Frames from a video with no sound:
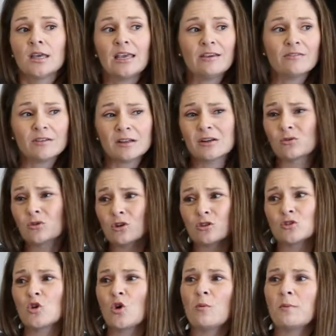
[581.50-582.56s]
even if
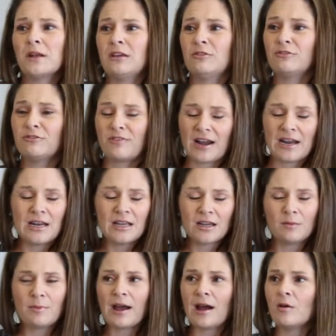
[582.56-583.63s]
there's nobody fighting
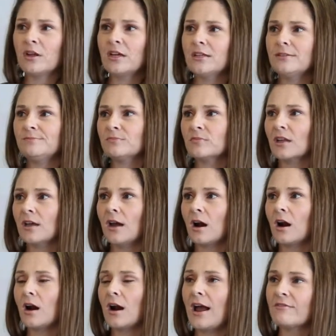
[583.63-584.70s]
about it,
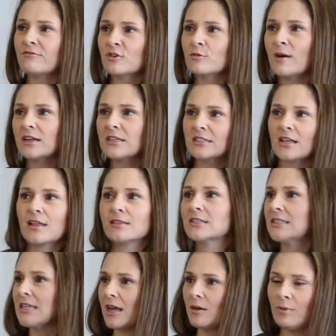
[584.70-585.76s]
everybody's on the
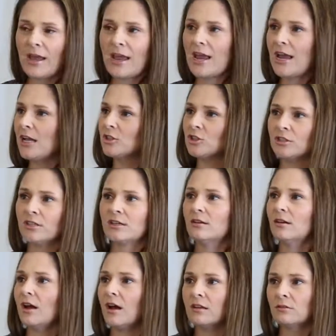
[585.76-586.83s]
same page and
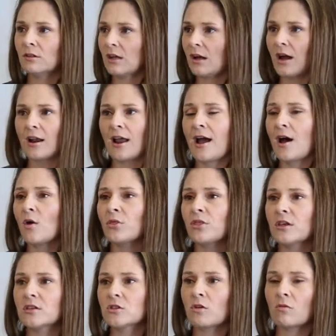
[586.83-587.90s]
on how
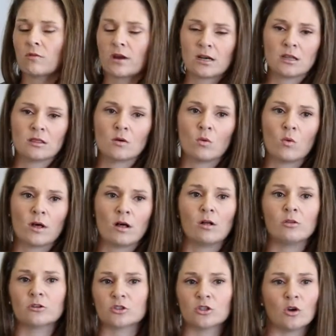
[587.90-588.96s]
things are written in the will,
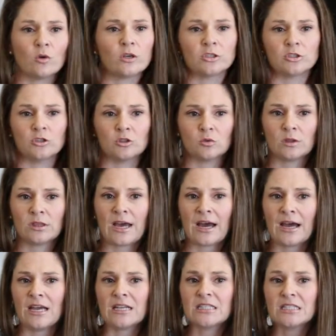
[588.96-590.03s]
and there's no issues with
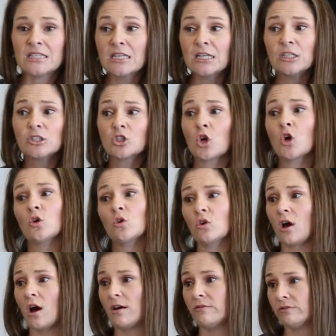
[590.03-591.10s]
that. It's the internal
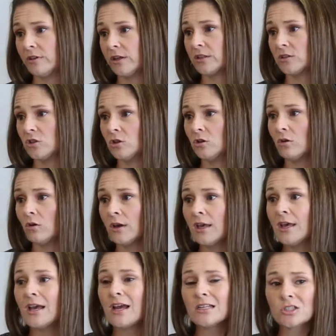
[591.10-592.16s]
conflict too.
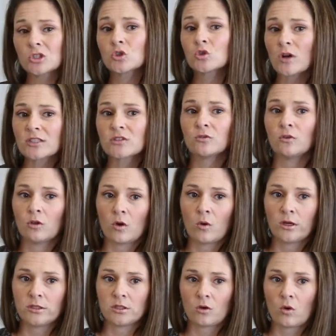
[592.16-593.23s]
It's stressful
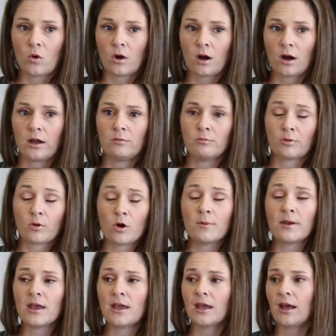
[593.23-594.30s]
going to court, and
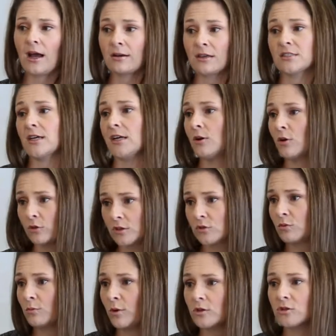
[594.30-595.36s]
probate, because I know this
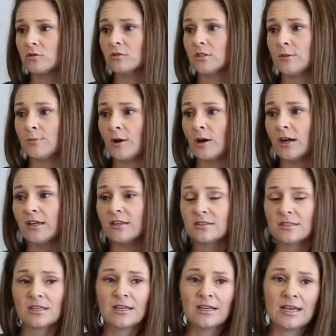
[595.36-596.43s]
from personal
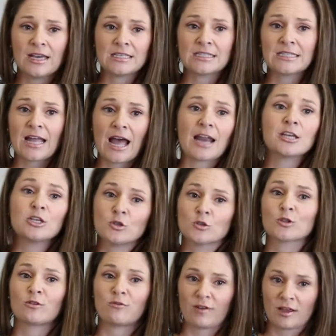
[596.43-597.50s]
experience, is not a
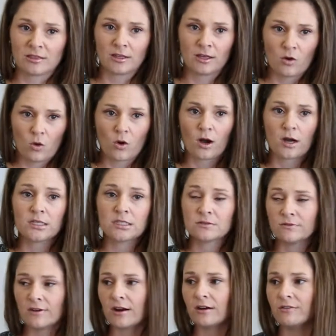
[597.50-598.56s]
user-friendly court. It's
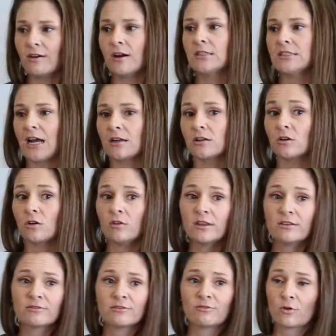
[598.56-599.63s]
very, very technical,
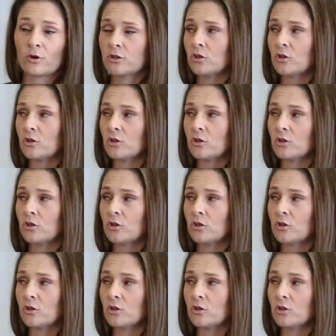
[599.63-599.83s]
even for